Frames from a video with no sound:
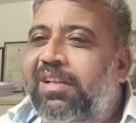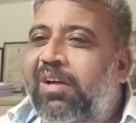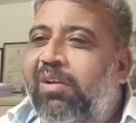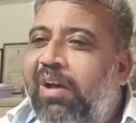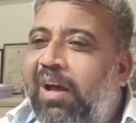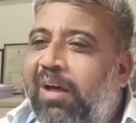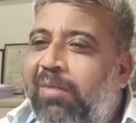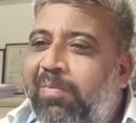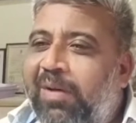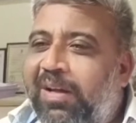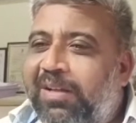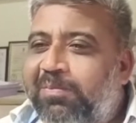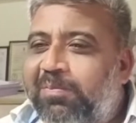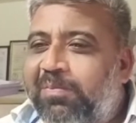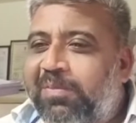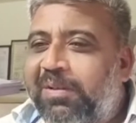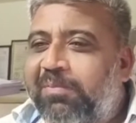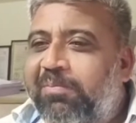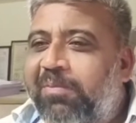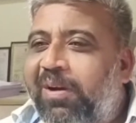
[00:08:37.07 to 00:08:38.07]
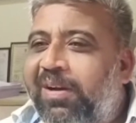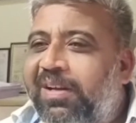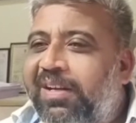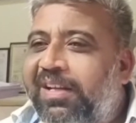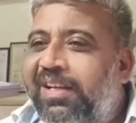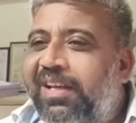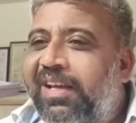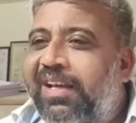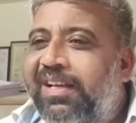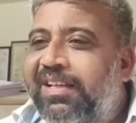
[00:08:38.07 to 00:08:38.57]
Now, Aam Aadmi
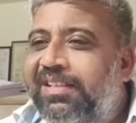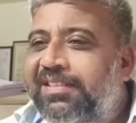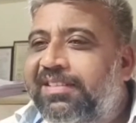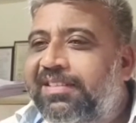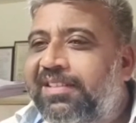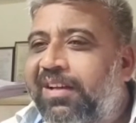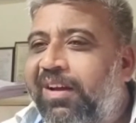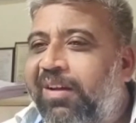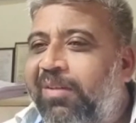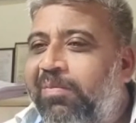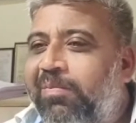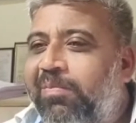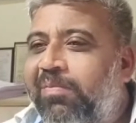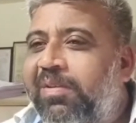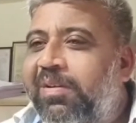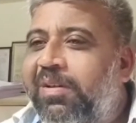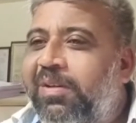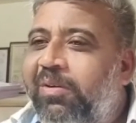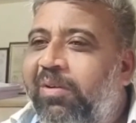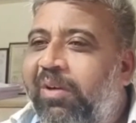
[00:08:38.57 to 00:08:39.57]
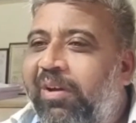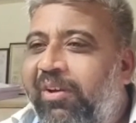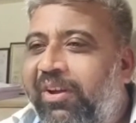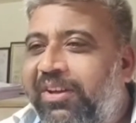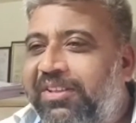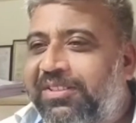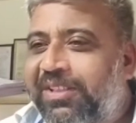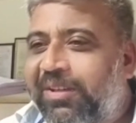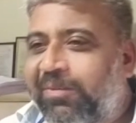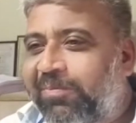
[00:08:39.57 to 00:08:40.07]
Party has come, you have
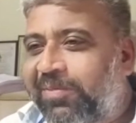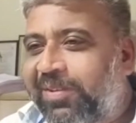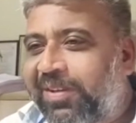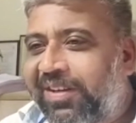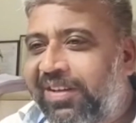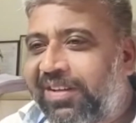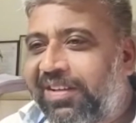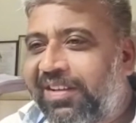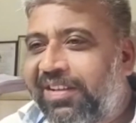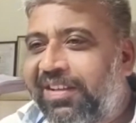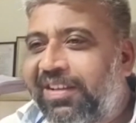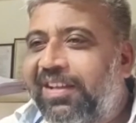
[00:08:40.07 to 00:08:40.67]
accepted.